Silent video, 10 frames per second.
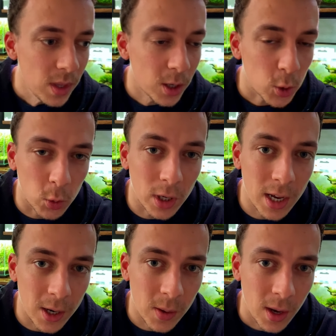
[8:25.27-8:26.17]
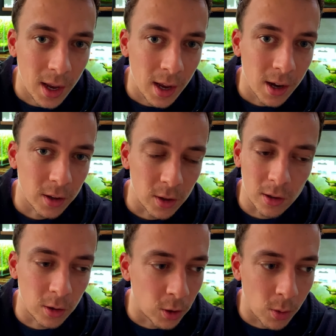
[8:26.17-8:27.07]
So today I
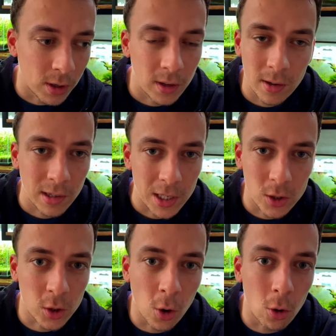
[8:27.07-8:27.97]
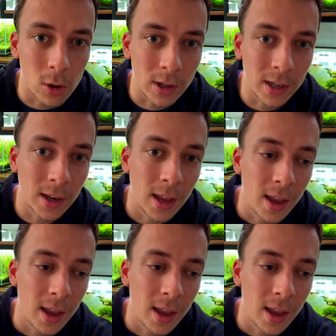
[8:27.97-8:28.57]
thought, you know what, let's just go all in.